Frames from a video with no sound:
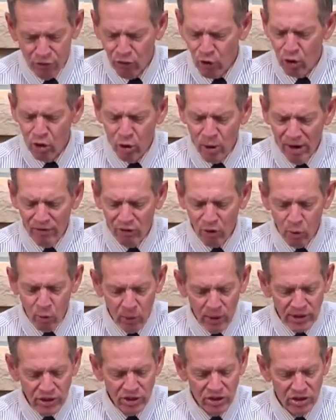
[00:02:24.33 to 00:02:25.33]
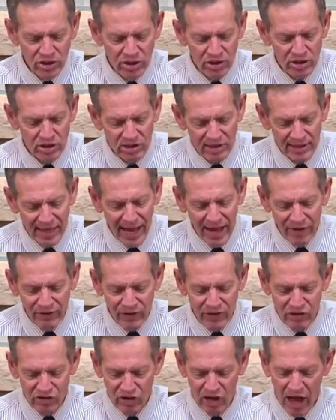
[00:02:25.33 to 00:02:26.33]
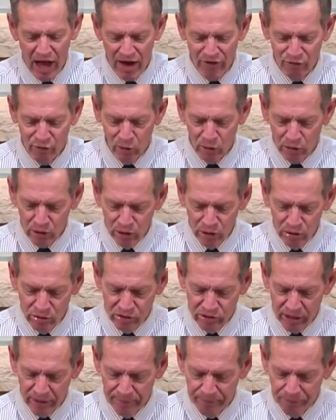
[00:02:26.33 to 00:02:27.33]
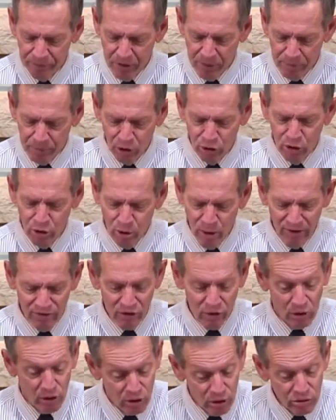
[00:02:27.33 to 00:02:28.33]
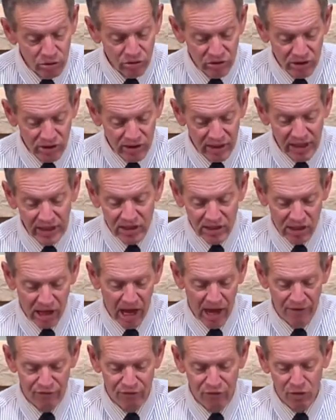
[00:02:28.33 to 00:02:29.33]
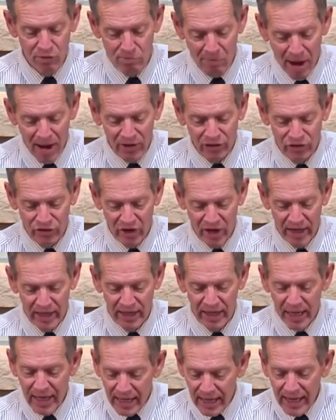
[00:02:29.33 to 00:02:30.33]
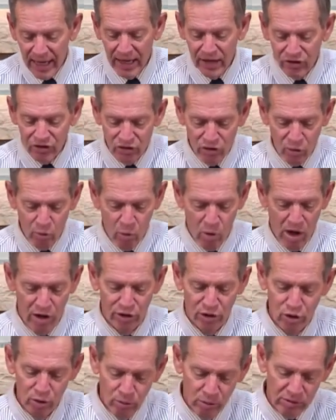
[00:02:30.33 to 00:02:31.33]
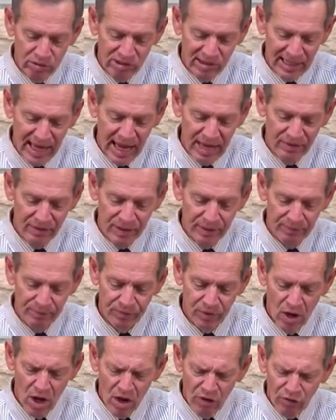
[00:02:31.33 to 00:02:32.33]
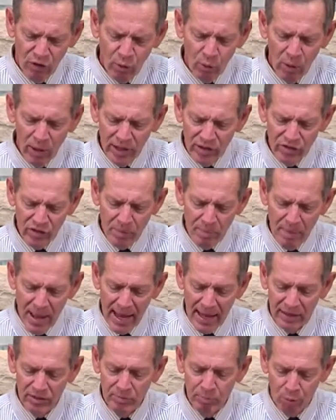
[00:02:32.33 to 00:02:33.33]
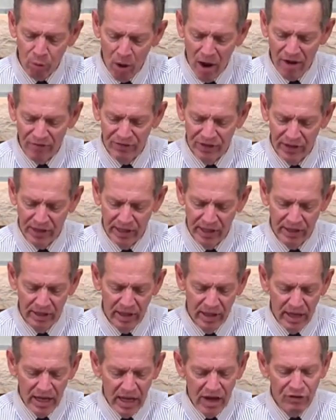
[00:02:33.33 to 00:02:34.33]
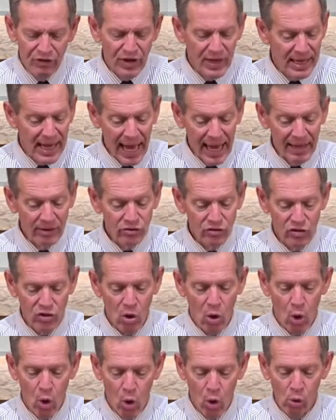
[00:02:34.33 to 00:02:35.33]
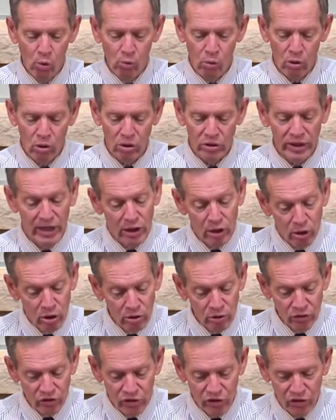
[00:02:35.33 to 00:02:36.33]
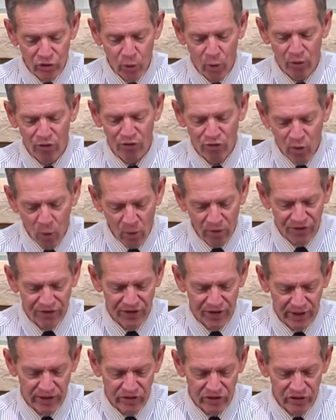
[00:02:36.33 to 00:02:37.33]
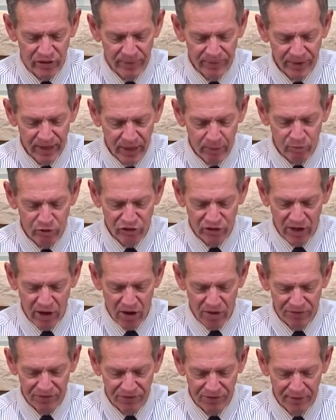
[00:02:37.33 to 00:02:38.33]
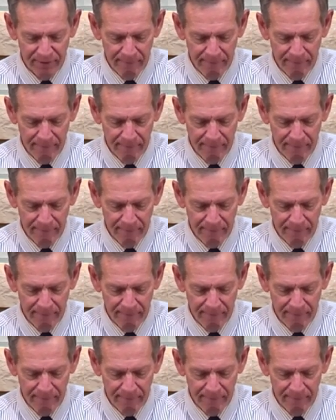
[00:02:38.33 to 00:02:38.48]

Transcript: For whoever wishes to save his life will lose it, but whoever loses his life for my sake, he is the one who will save it. For what is a man profited if he gains the whole world and loses or forfeits himself?"